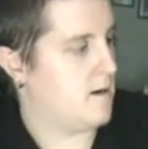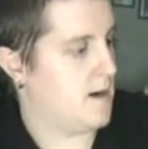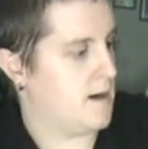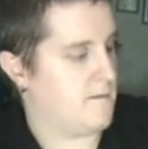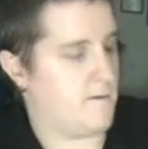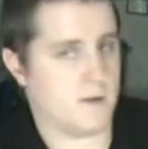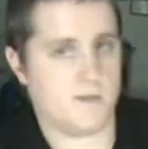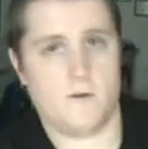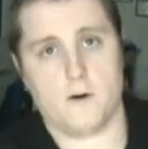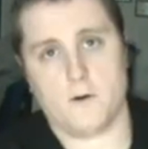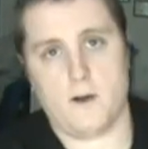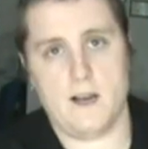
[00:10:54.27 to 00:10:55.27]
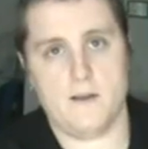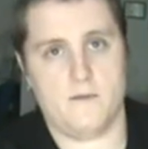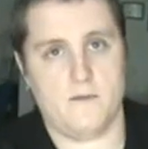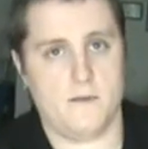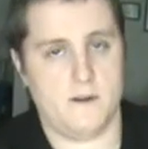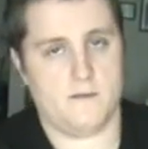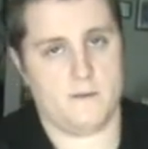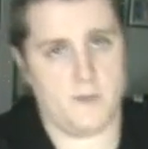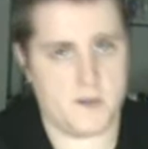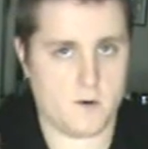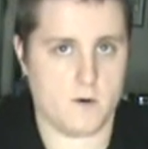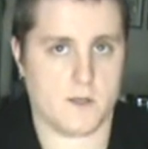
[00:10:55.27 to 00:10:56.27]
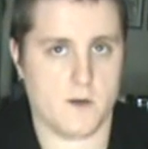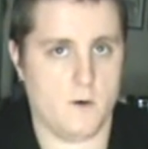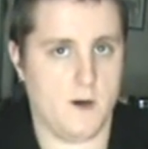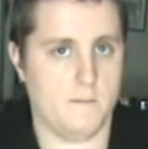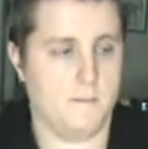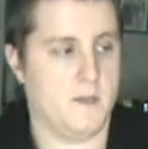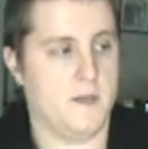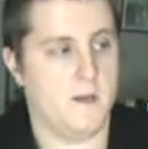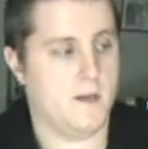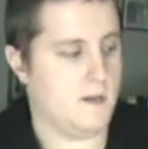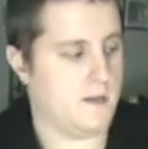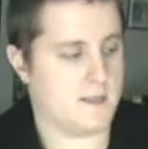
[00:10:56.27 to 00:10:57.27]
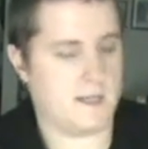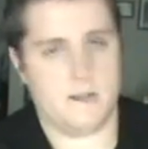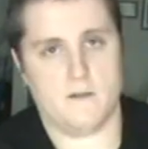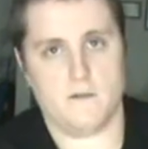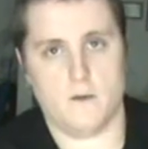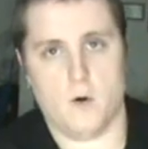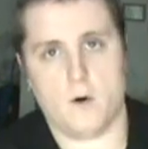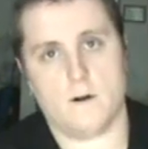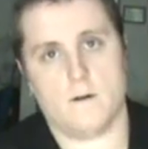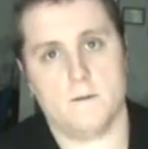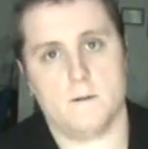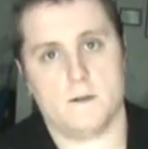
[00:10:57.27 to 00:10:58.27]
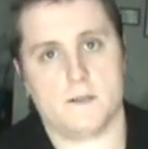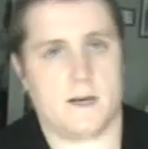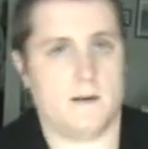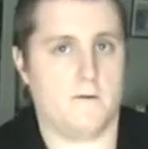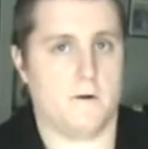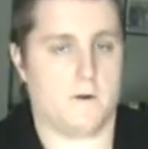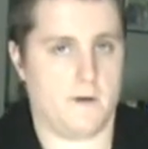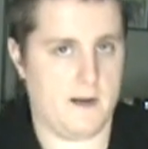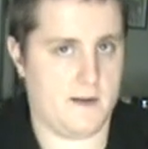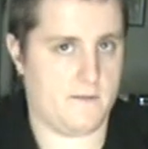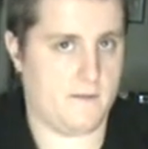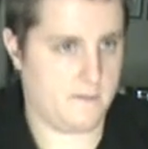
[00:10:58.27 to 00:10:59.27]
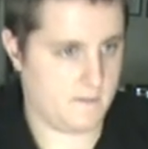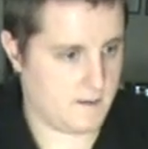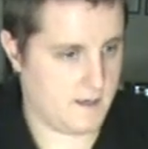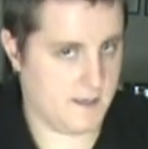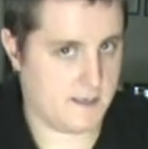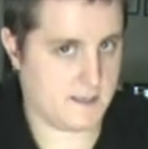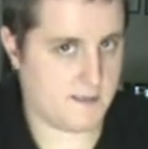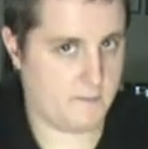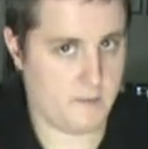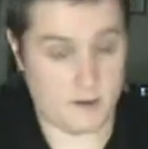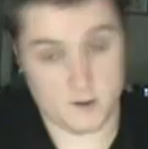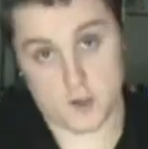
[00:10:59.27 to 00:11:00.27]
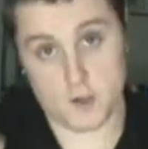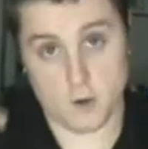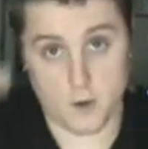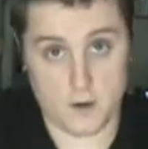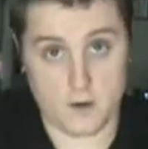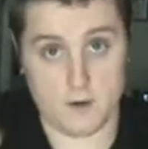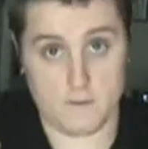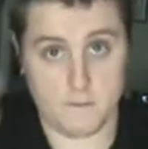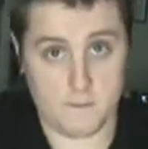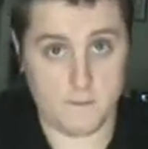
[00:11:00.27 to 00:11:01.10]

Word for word: uh, first photograph from the torso up it's on the floor, second photograph. It's about shoulder,